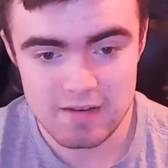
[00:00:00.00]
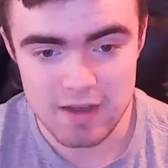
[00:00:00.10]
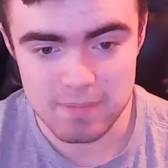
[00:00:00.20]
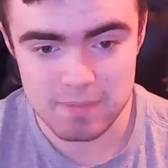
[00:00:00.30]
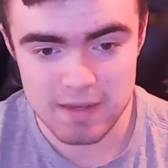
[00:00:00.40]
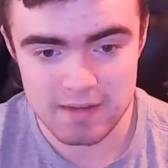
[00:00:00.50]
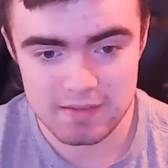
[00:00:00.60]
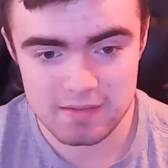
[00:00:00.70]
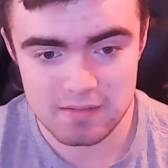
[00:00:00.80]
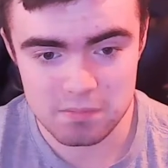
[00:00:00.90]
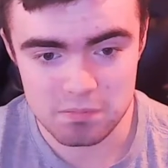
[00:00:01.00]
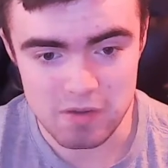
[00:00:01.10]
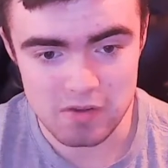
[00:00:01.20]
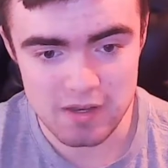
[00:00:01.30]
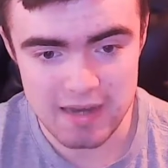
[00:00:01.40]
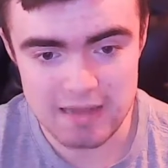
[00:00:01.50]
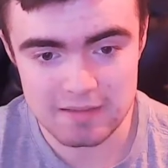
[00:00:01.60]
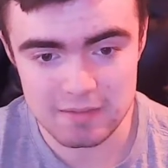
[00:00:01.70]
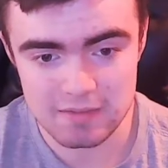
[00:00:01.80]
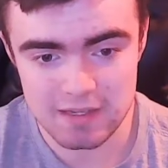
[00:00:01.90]
are, like, there's,
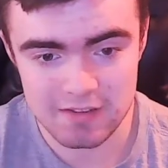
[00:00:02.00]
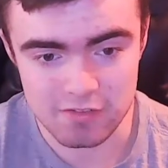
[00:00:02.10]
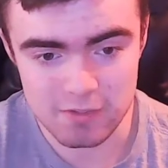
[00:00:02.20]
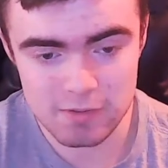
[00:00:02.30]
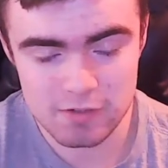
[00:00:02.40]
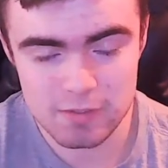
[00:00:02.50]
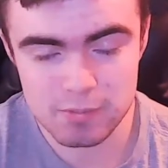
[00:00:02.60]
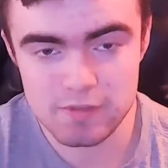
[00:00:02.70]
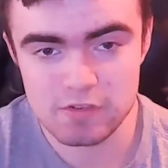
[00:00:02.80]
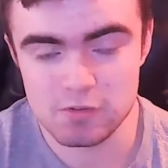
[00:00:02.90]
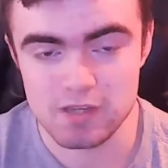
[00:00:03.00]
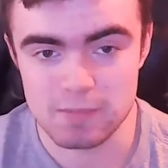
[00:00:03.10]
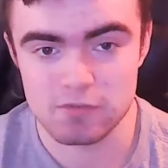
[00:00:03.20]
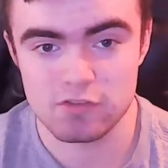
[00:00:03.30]
again, like, similar to the previous two games,